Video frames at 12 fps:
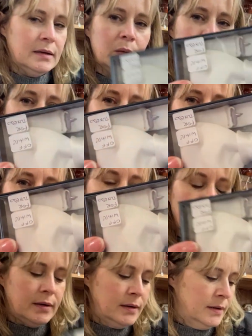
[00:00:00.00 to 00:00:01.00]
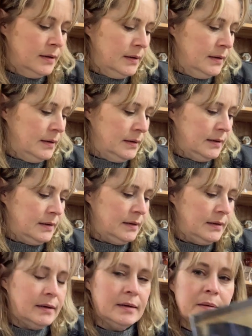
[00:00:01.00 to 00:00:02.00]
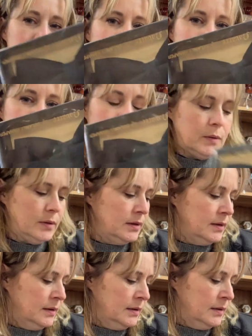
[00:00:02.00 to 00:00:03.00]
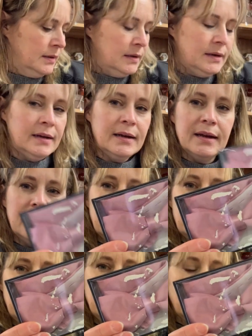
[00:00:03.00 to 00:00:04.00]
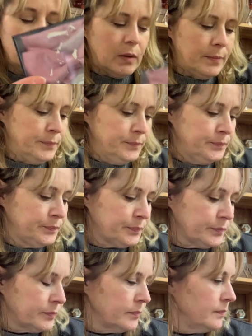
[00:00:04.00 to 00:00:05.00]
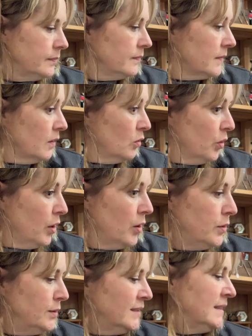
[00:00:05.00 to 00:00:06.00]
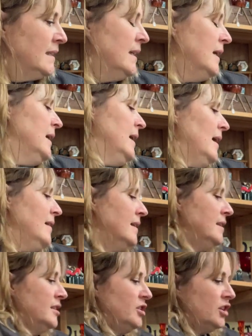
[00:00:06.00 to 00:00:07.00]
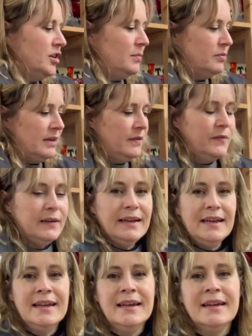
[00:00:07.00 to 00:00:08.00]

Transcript: white one, black one, and a pink one. Got those. And then I did show you briefly